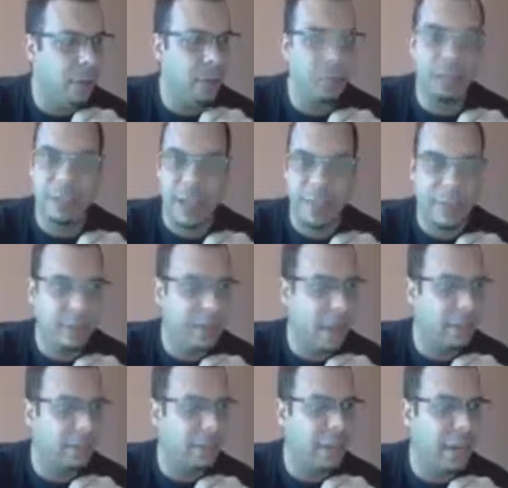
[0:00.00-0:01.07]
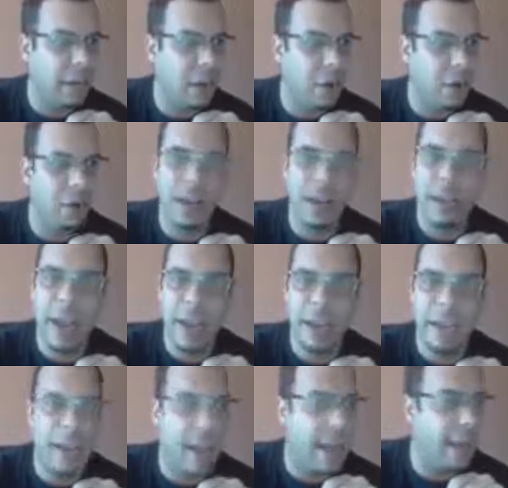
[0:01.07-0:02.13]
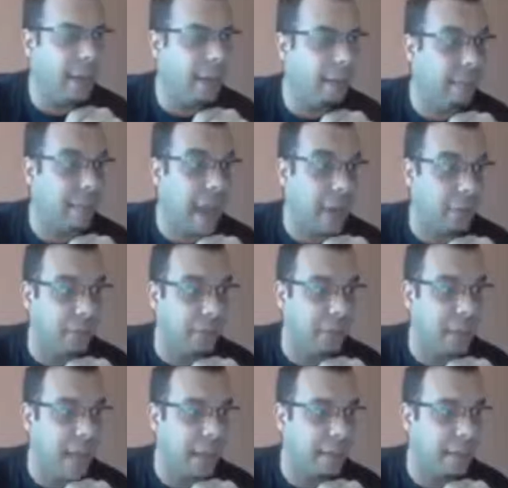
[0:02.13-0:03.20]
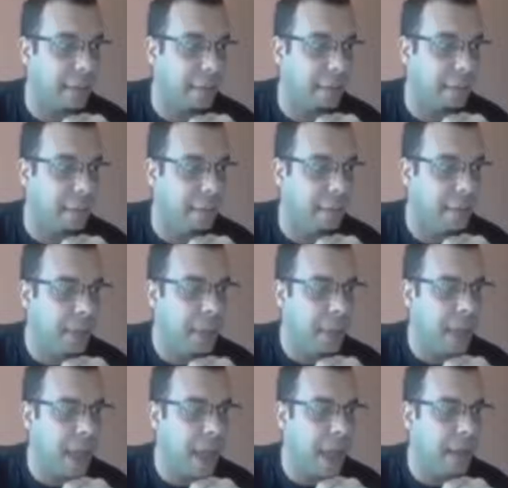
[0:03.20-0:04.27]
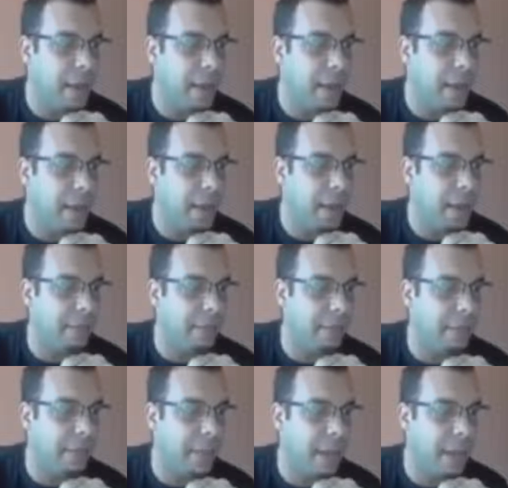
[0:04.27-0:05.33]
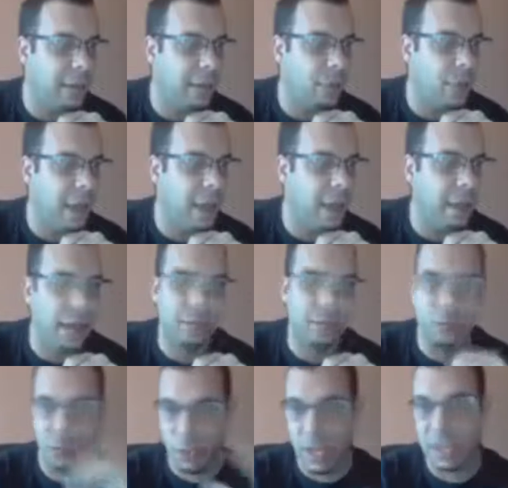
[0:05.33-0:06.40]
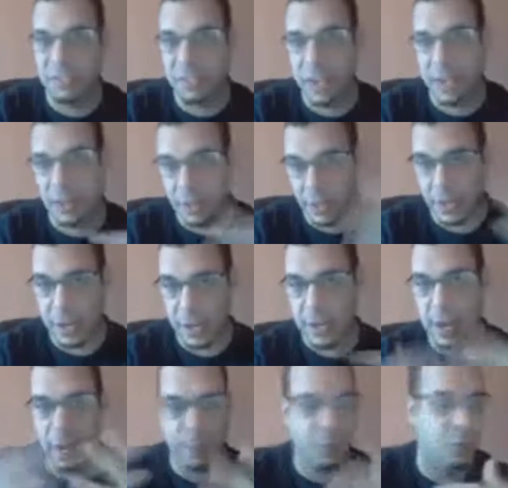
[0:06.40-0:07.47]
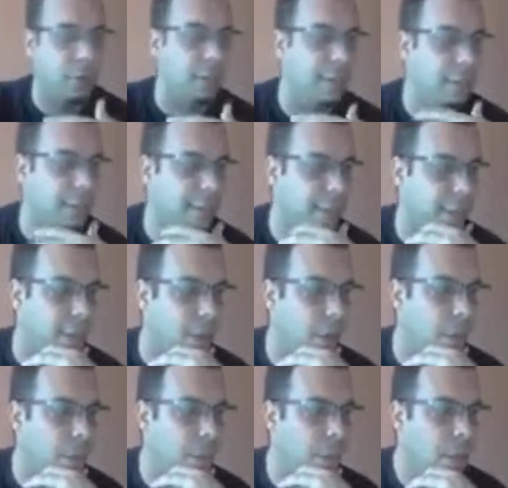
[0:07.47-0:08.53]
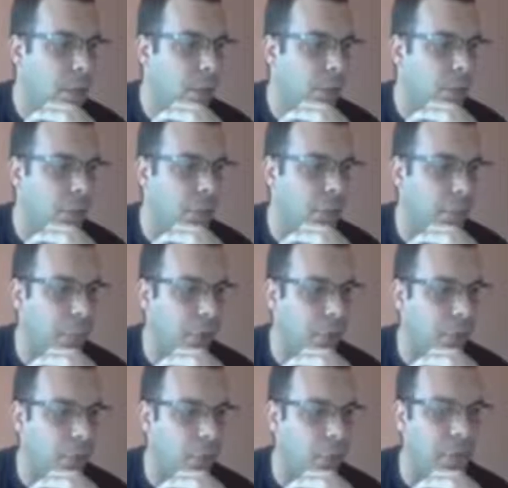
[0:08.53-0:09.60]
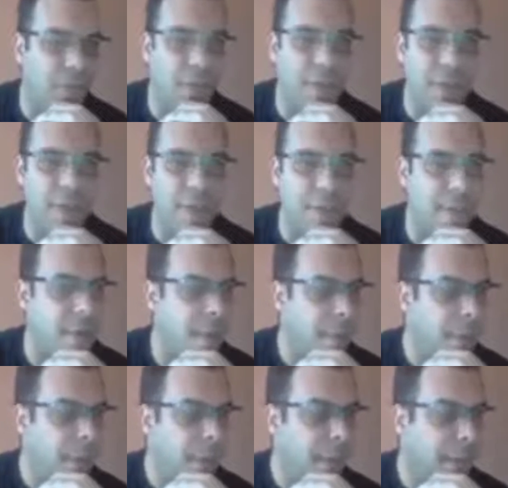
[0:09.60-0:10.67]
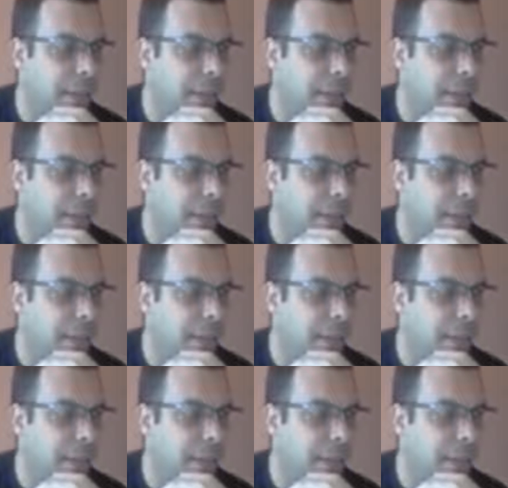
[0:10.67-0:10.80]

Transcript: Amount $7,899. The status is active. And this is the date, right? That's today's date, the day that I'm shooting this video. So this person received